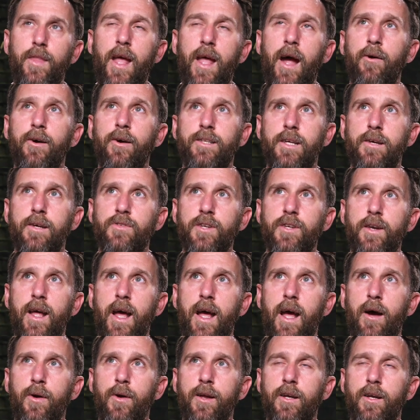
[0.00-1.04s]
narratives are
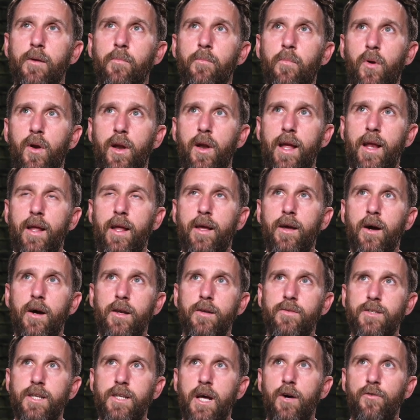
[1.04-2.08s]
now in completely
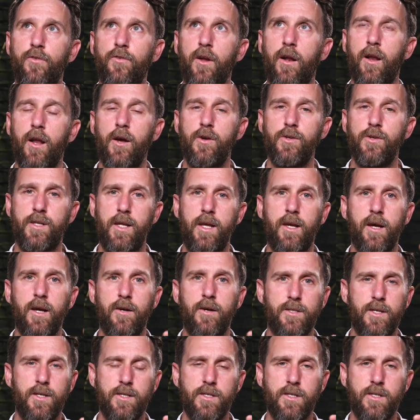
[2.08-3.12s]
kind of self-enclosed
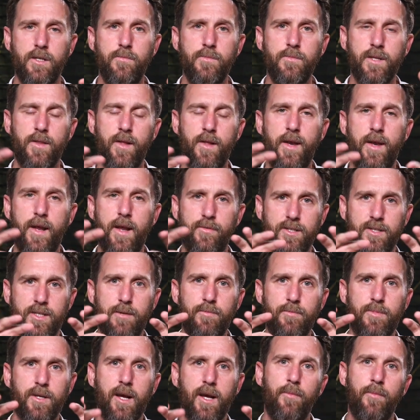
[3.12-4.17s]
ecosystems and they never
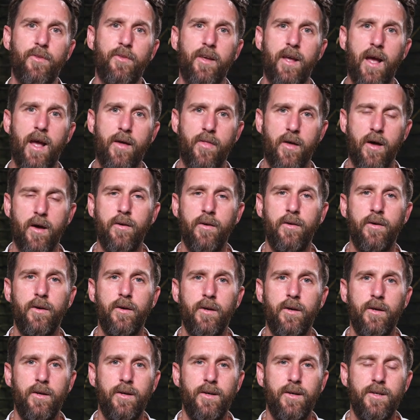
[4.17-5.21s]
seem to come together.
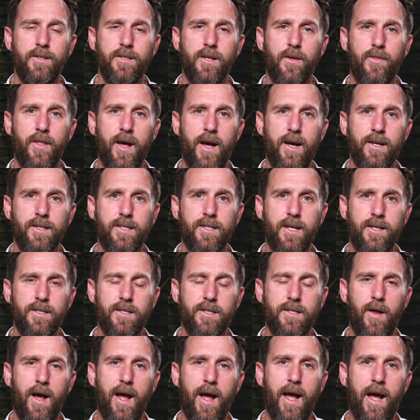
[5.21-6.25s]
So that
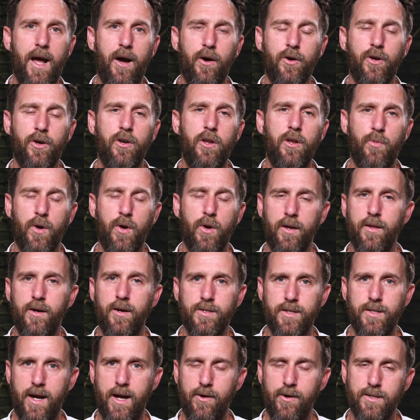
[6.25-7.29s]
sense of like how can you bring
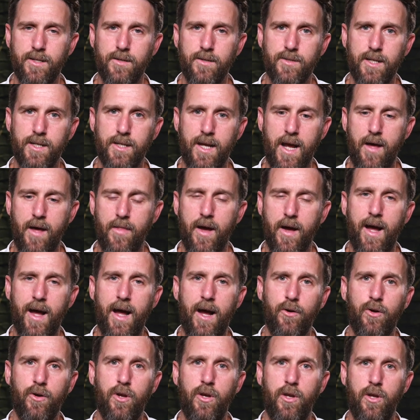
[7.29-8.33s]
those narratives together?
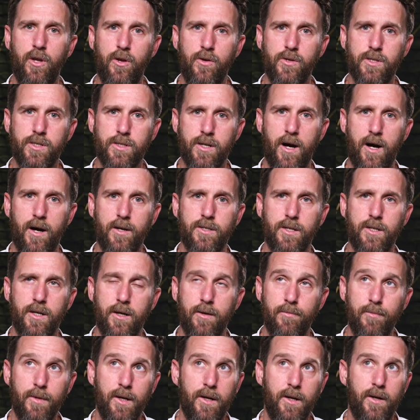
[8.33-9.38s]
How can you start
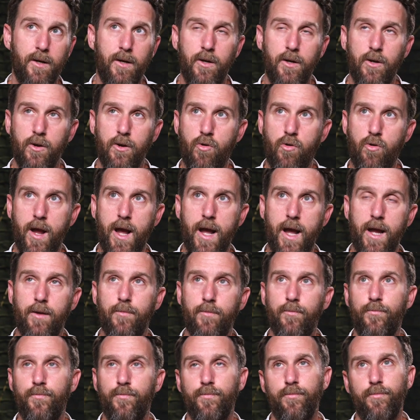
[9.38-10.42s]
to
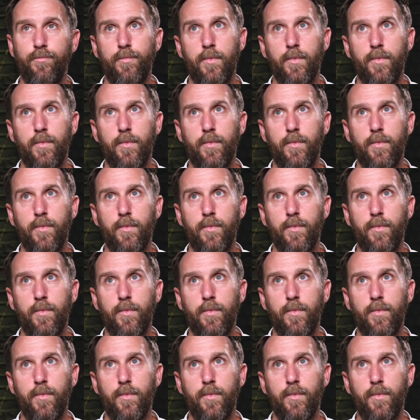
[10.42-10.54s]
create